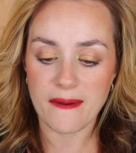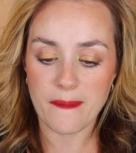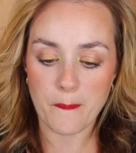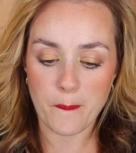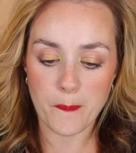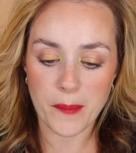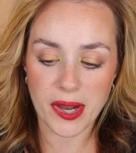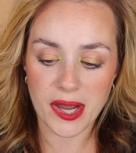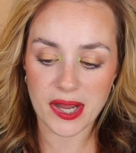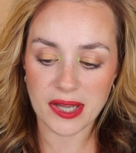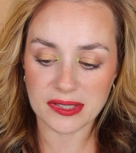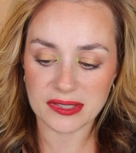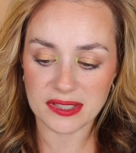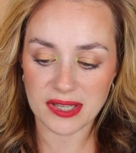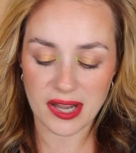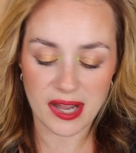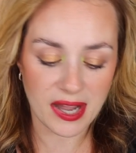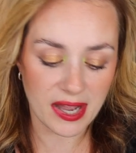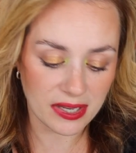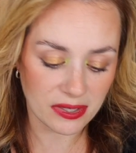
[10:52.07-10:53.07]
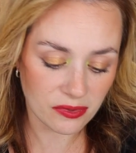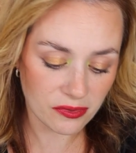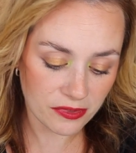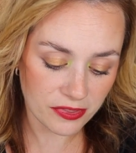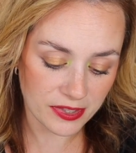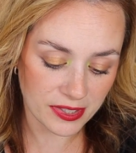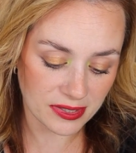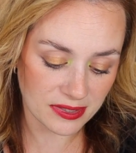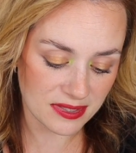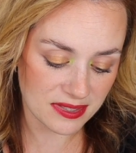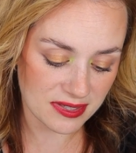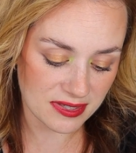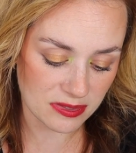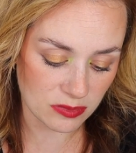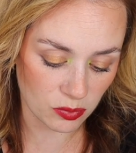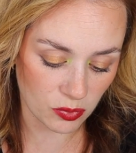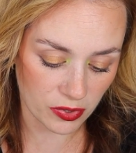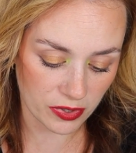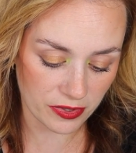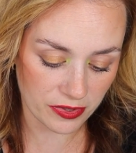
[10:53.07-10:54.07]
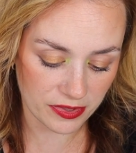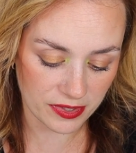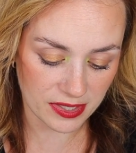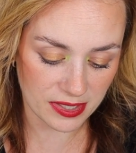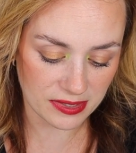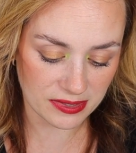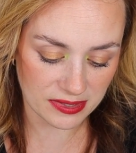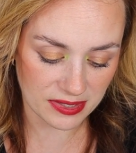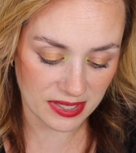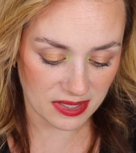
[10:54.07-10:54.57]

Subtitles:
but I don't think this is worth it.